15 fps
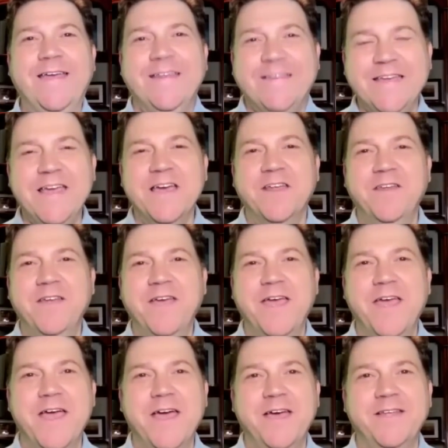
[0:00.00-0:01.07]
It did.
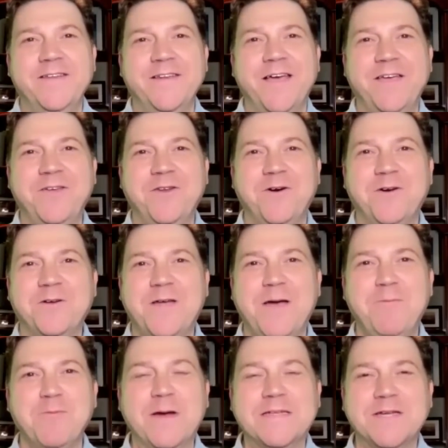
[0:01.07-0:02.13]
And, you know, a
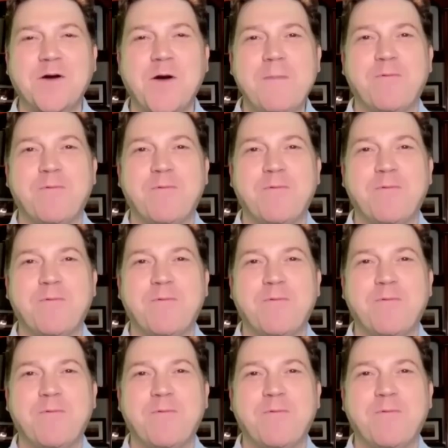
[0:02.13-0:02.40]
couple of weeks ago,